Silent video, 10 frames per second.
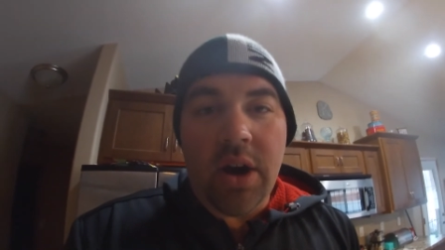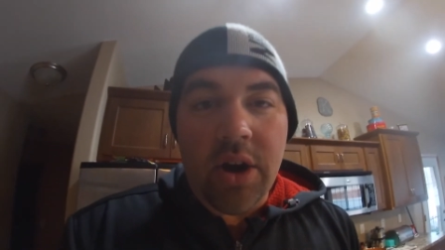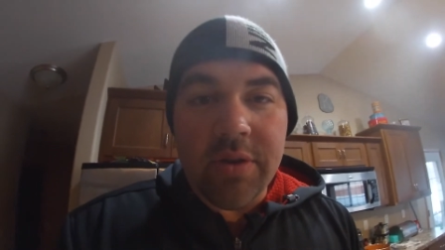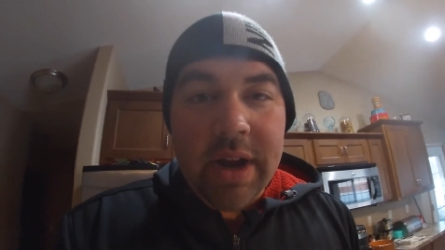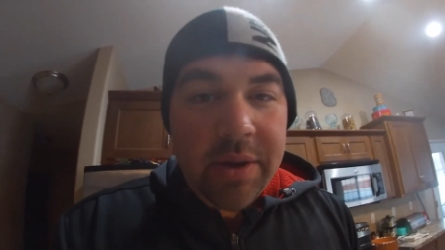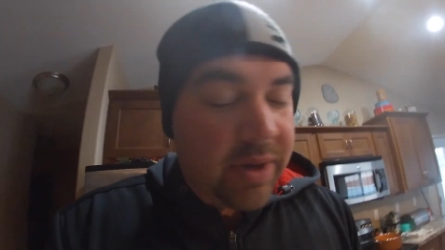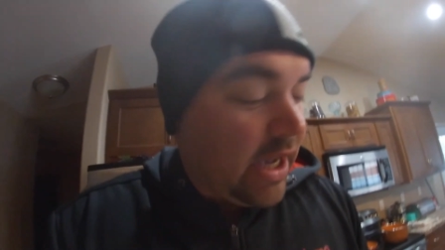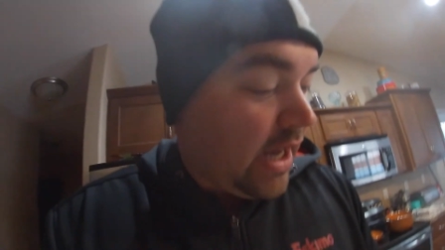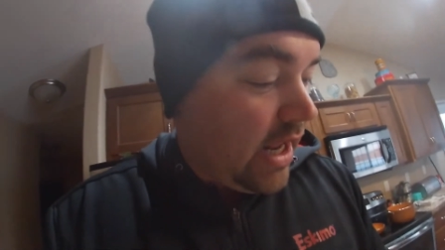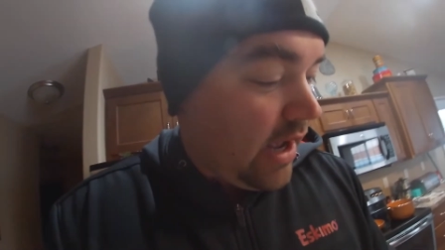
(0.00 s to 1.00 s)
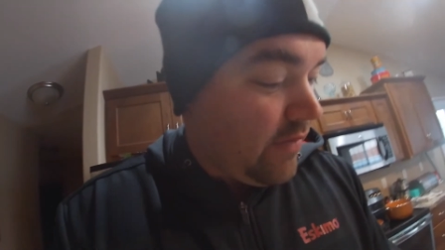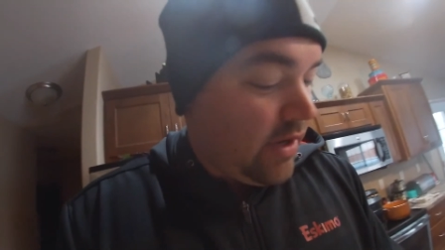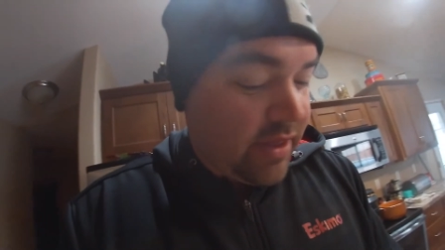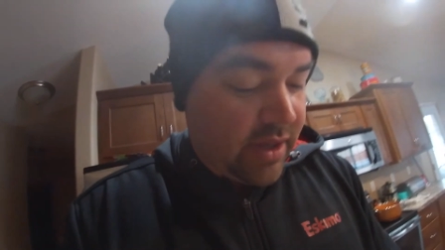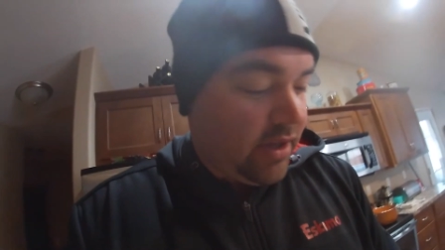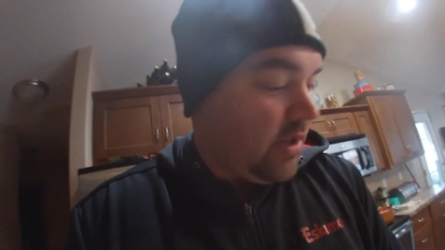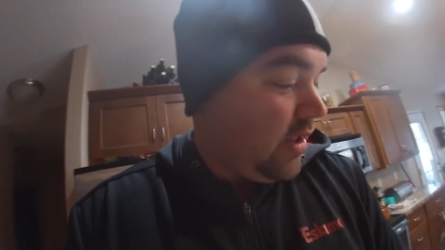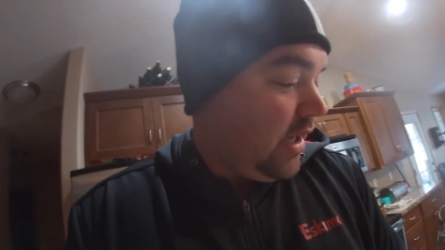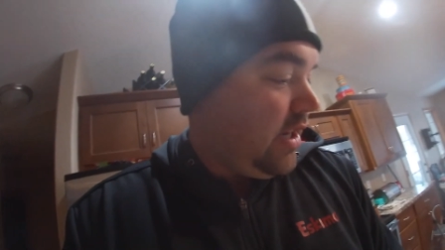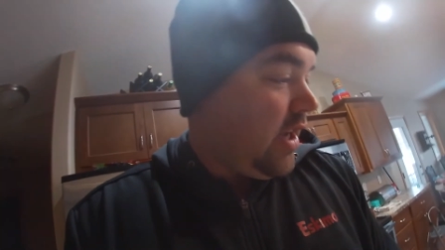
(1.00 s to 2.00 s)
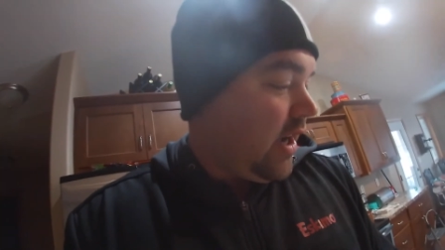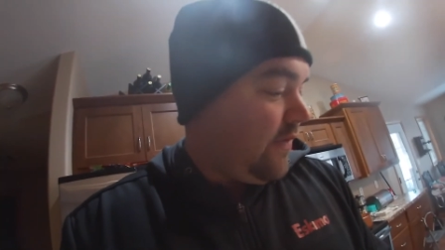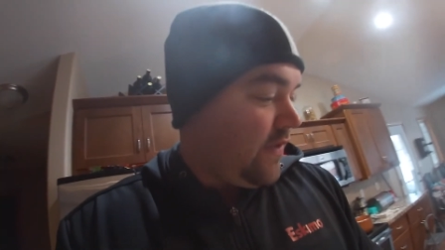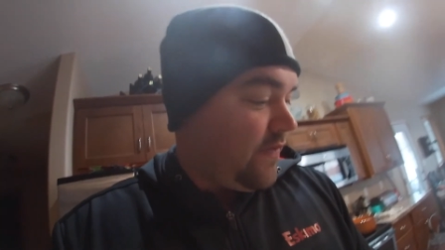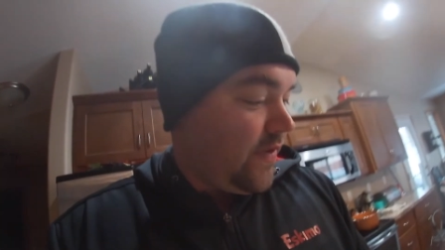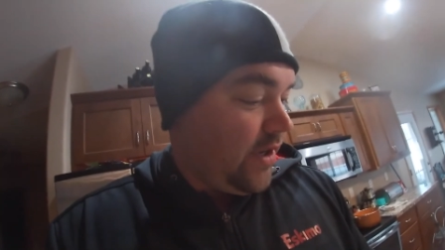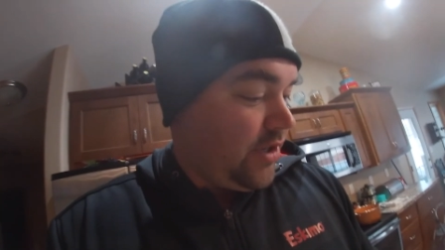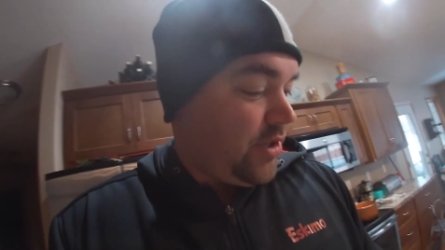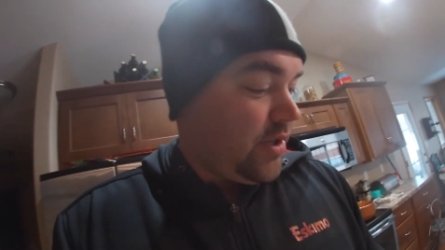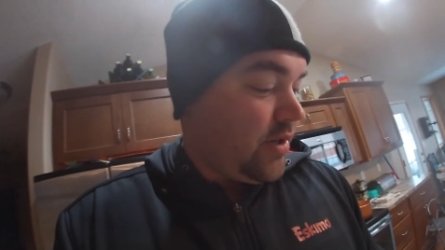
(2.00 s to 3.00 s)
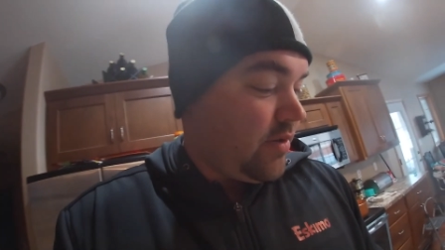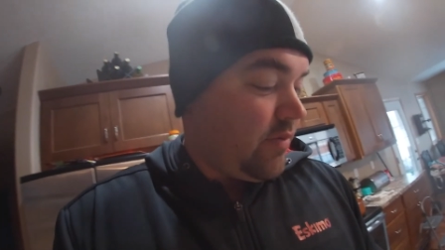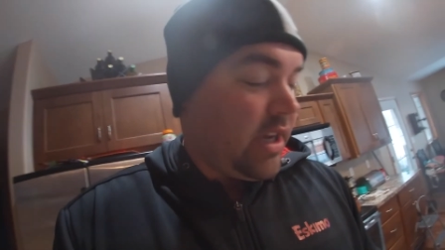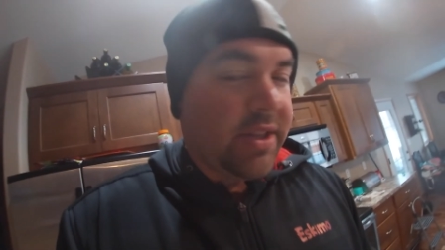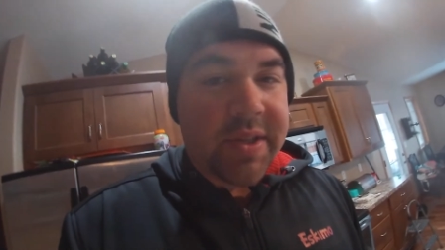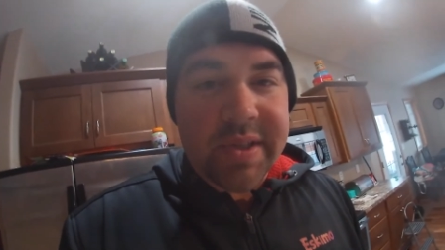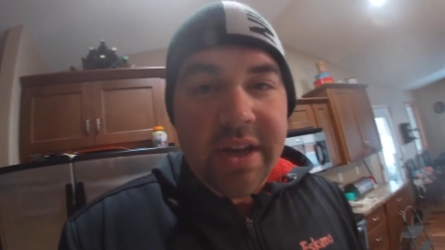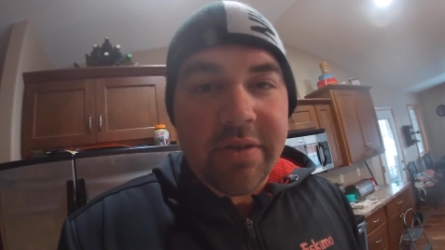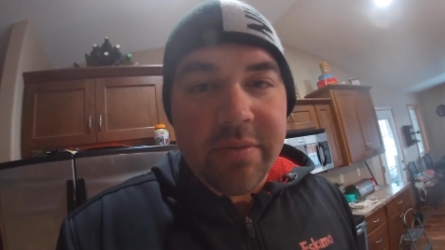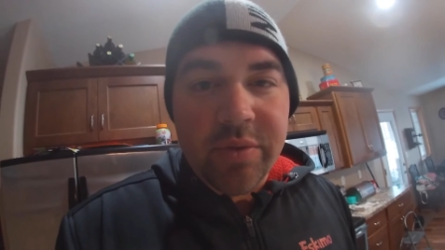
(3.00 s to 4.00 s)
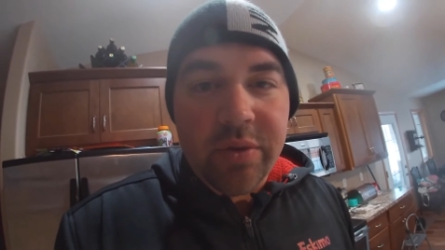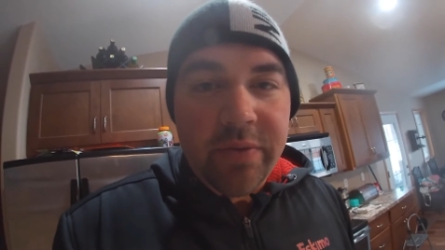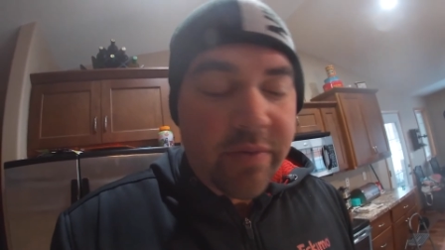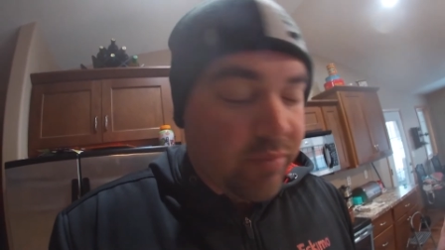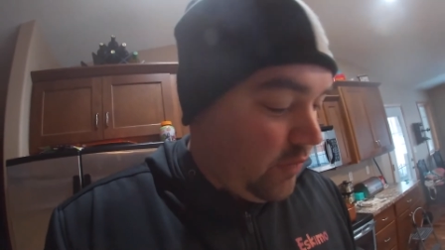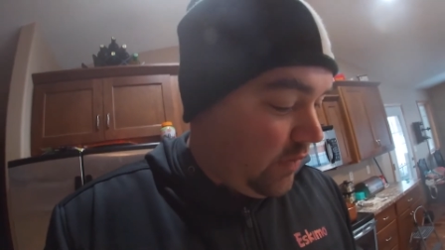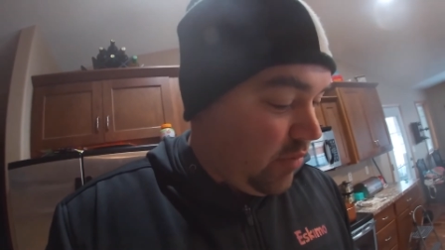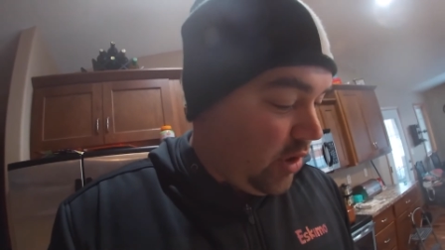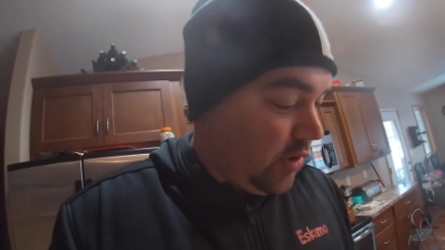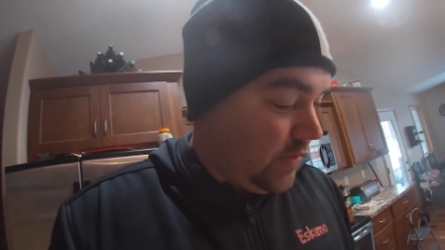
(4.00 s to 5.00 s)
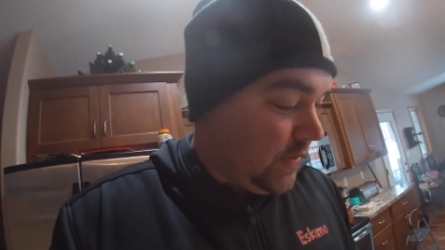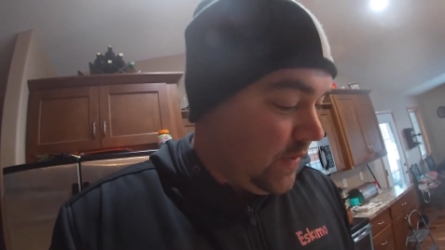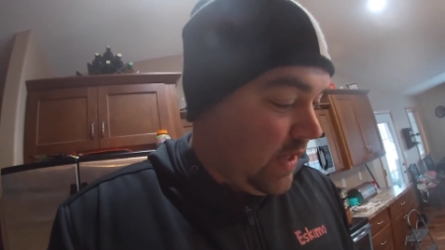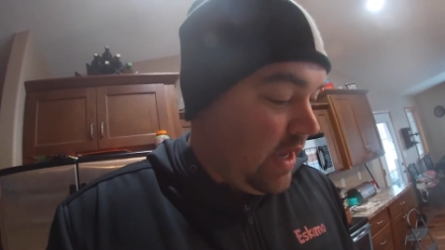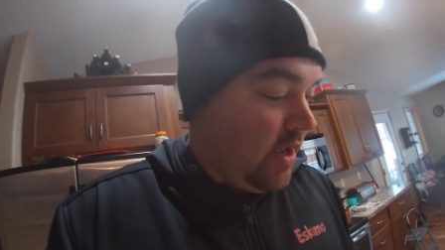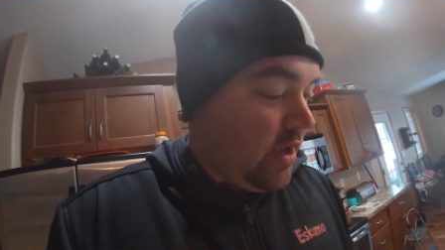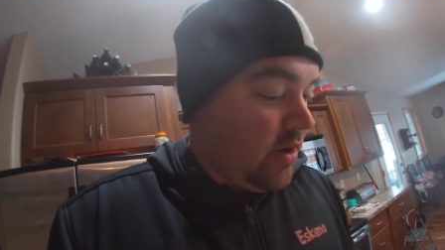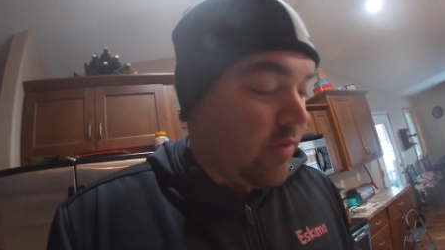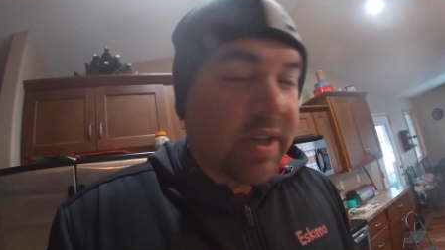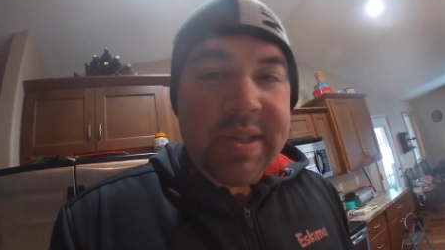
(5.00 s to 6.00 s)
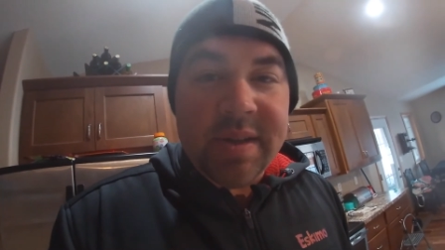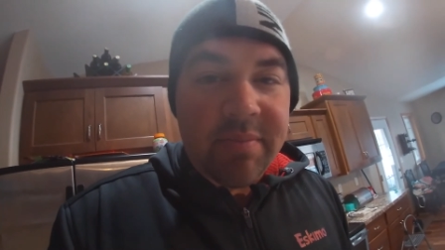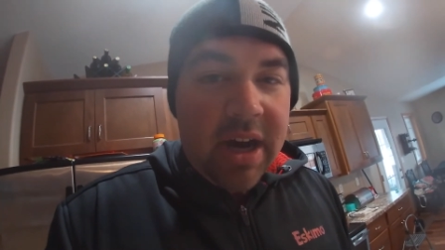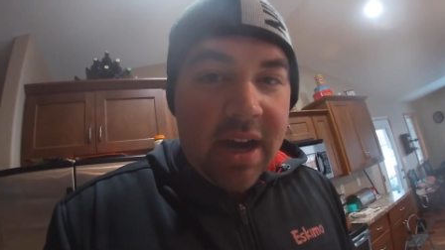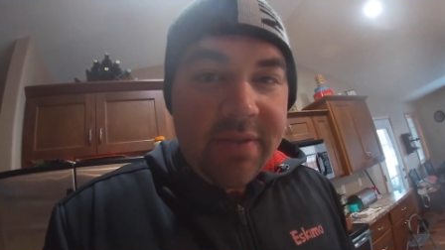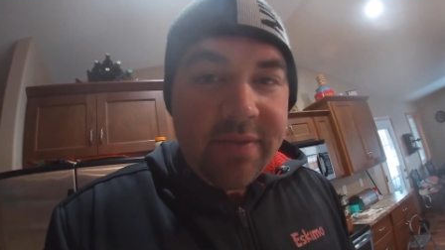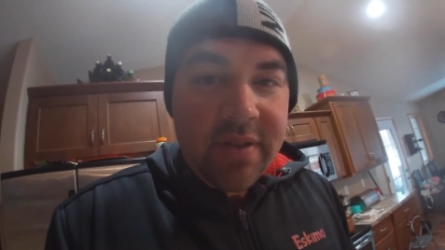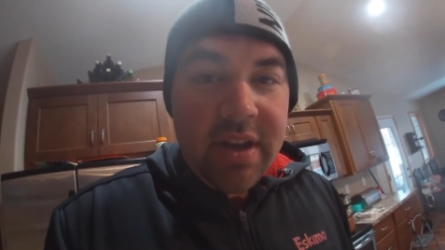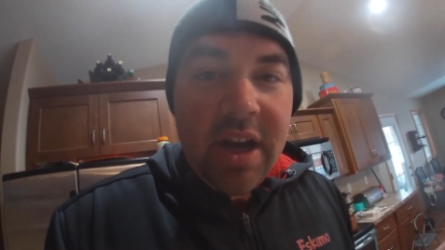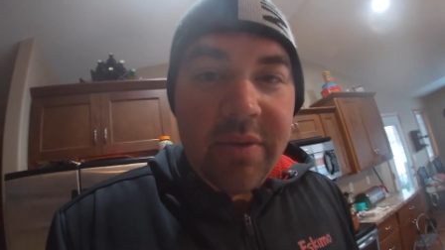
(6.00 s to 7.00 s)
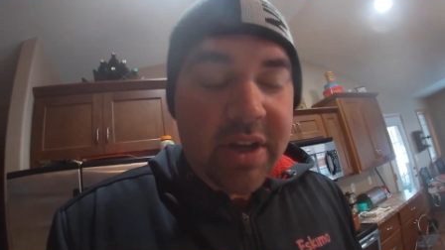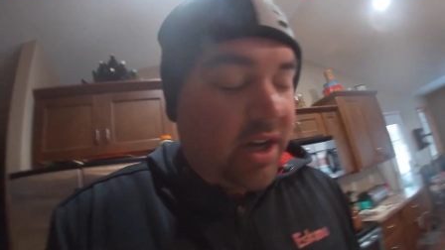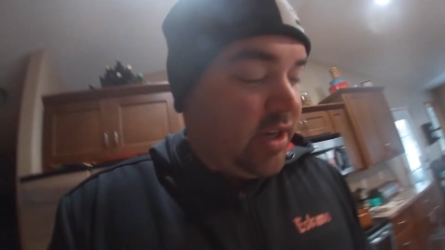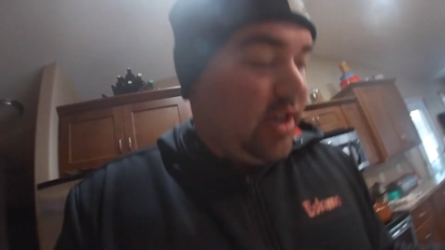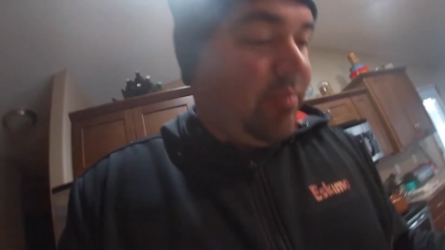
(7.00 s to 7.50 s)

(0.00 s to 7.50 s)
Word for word: All right, we got everything cleaned off the fish. We got the skin removed, removed the bones, rinsed them off, and now we cut it